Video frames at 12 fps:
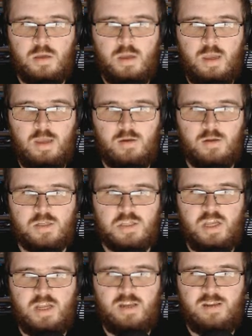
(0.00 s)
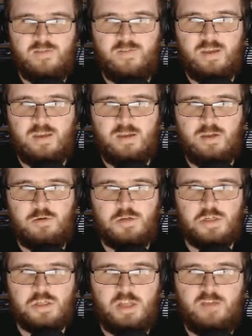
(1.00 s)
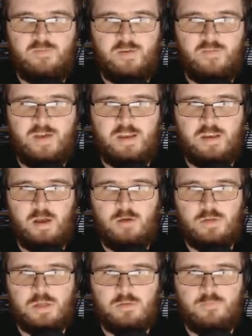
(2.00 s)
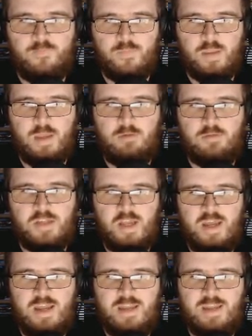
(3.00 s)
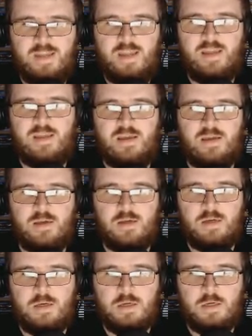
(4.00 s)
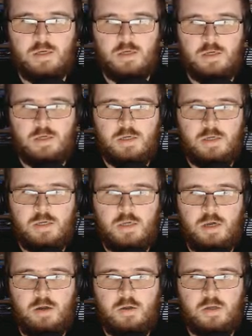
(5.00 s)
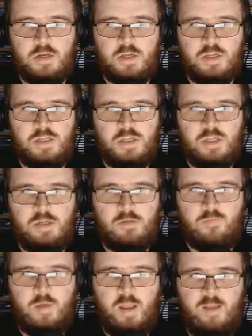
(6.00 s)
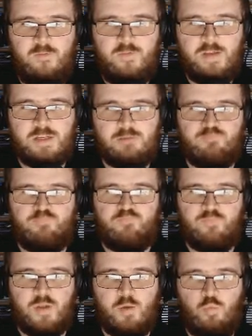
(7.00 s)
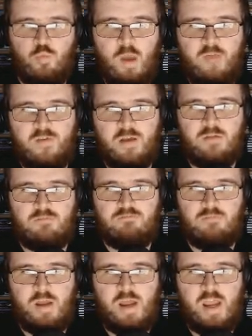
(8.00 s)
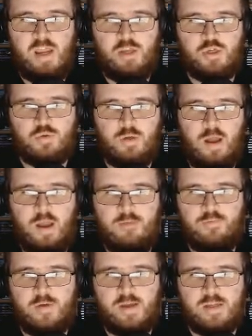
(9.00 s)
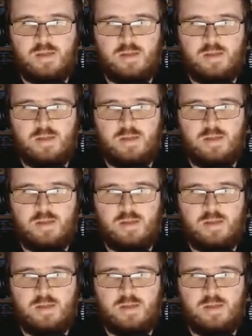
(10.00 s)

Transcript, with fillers: Hey, you're not saying anything. You just left me that note? How dare ye? I'm going to continue being this weather angel hybrid.